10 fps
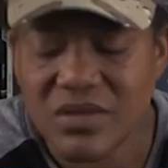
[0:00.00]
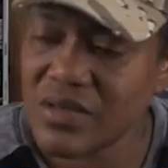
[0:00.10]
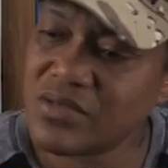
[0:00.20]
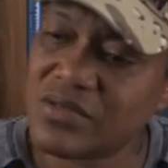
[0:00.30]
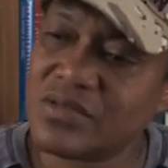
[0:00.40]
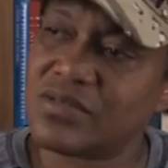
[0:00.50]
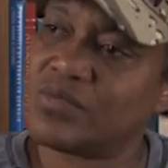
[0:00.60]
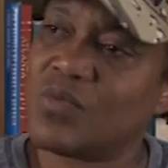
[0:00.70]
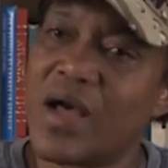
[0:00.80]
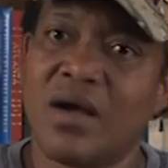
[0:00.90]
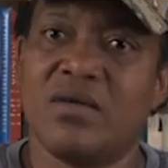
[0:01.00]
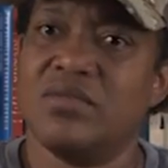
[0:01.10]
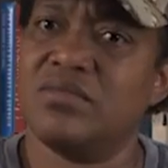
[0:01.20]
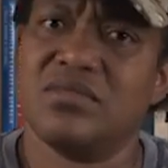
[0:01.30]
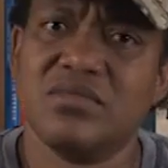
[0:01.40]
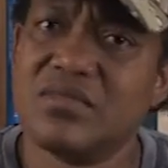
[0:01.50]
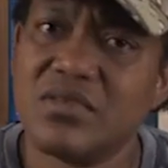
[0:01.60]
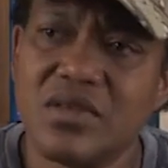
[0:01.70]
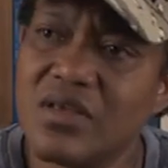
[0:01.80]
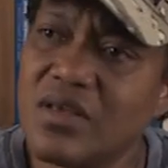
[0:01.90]
That's just, wow.
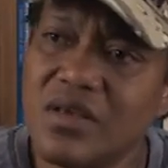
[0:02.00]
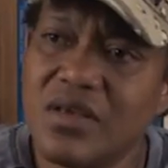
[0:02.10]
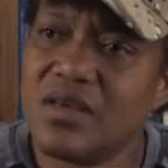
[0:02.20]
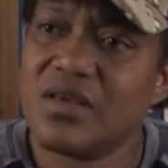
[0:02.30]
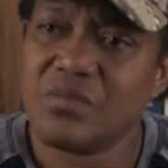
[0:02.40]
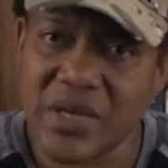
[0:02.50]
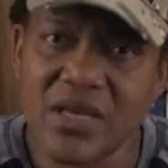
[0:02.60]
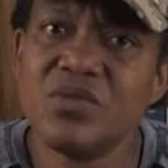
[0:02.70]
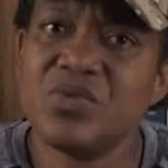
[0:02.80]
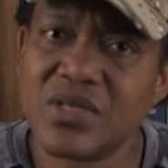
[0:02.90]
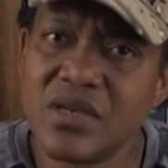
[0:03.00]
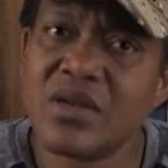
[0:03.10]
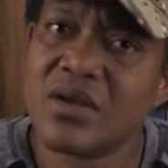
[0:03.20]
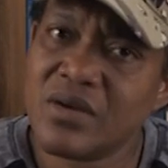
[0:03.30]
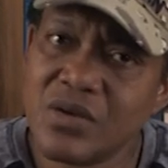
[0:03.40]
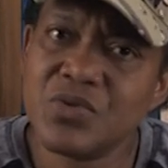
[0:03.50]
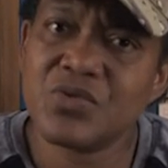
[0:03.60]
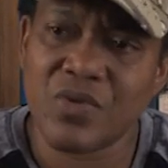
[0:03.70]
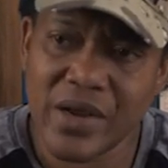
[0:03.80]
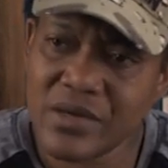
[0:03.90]
But he was in there. He
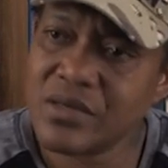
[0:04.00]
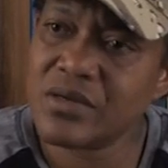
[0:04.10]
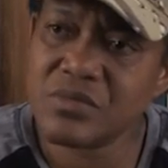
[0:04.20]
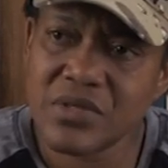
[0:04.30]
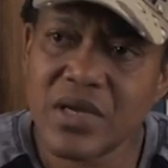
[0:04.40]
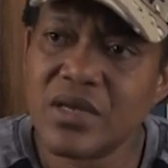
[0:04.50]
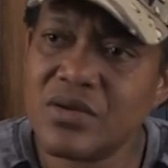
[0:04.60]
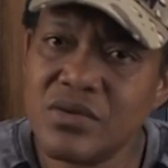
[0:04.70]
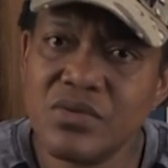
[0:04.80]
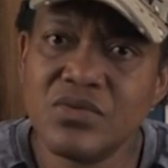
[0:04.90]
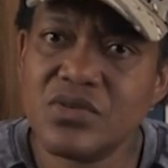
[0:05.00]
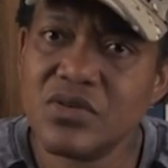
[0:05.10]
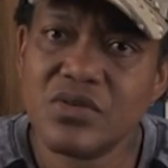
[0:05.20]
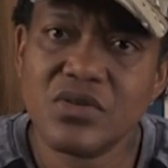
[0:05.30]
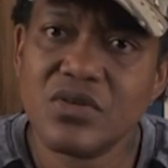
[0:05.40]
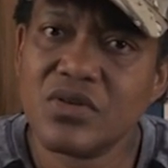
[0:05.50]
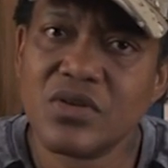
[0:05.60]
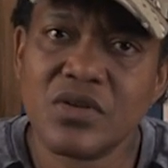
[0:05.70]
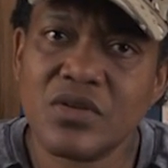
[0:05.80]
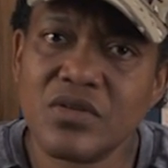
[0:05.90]
was right under them sand dunes.
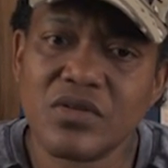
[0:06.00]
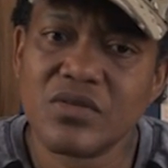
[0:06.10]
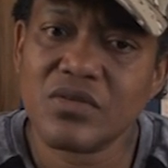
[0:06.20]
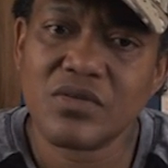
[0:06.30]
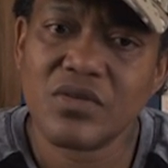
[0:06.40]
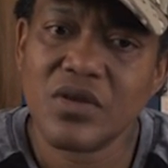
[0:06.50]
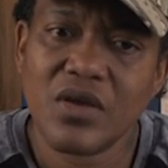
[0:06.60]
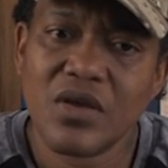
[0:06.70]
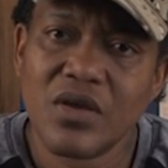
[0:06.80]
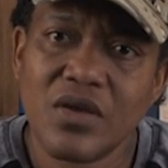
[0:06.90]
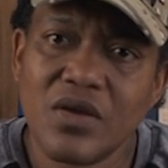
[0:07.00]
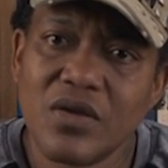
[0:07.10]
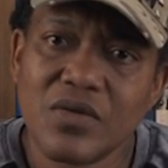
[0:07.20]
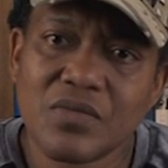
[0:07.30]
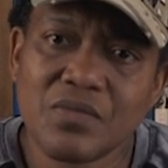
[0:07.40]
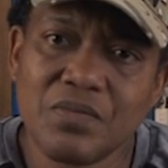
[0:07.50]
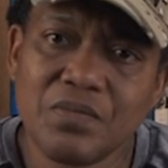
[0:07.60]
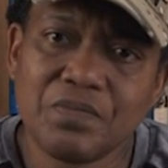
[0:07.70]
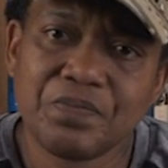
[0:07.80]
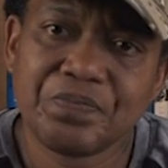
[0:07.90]
And what do you remember
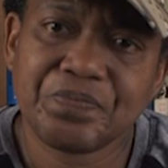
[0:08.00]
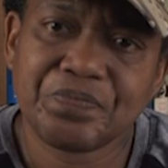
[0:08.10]
about